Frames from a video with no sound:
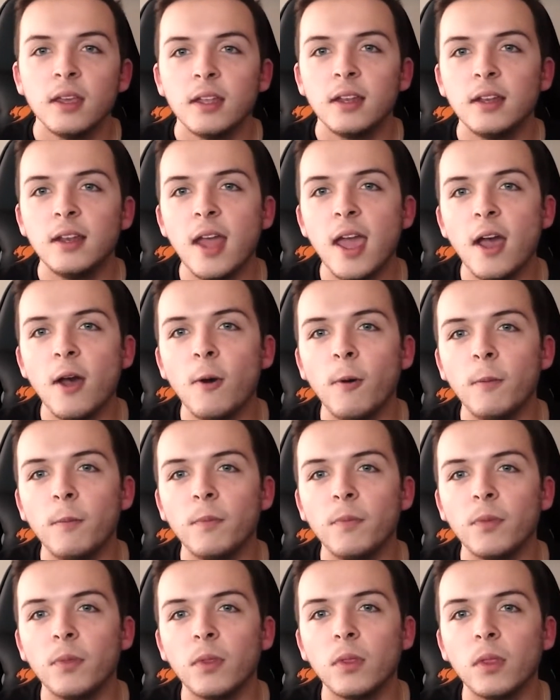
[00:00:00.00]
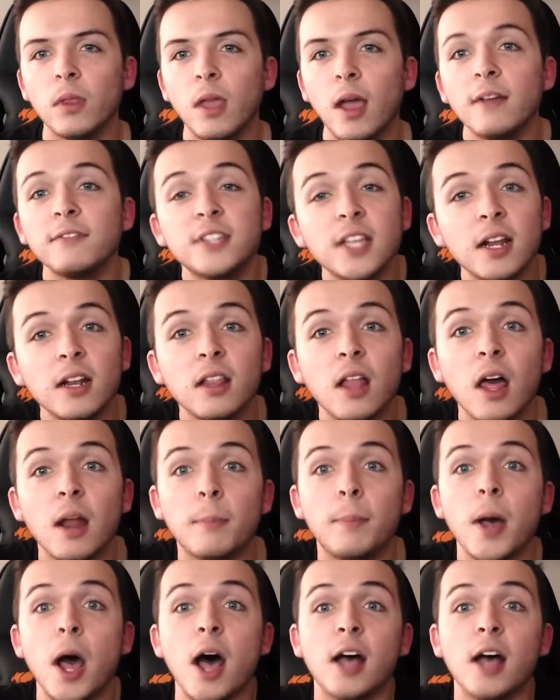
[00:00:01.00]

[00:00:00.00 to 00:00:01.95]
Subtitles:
Now, I've said a lot of